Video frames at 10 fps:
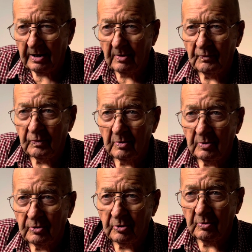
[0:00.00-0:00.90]
it for
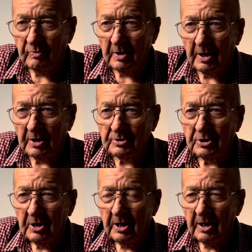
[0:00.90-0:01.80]
2 months
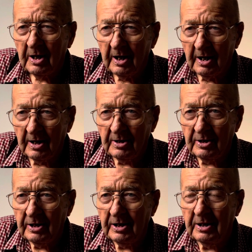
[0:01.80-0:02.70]
and
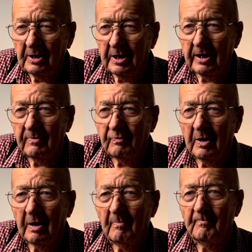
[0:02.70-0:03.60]
he gave
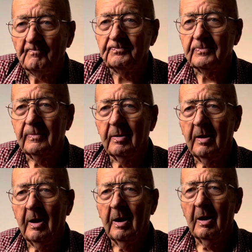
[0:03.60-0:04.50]
up.
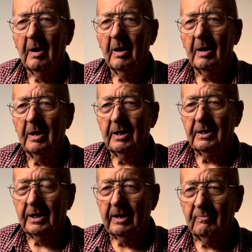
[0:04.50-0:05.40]
He
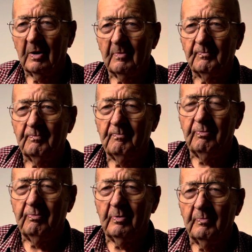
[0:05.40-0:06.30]
gave up
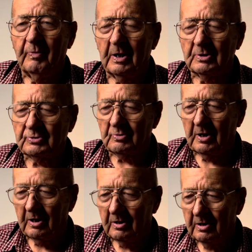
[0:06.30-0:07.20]
the bus
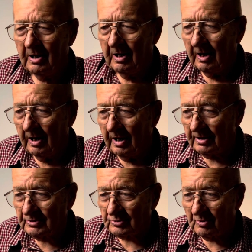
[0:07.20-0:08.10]
route.
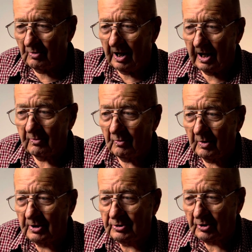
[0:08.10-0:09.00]
And so I
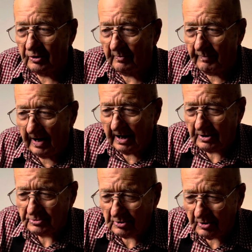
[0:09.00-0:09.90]
went to the
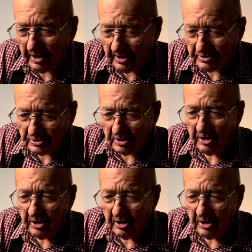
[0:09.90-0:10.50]
pastor and I said,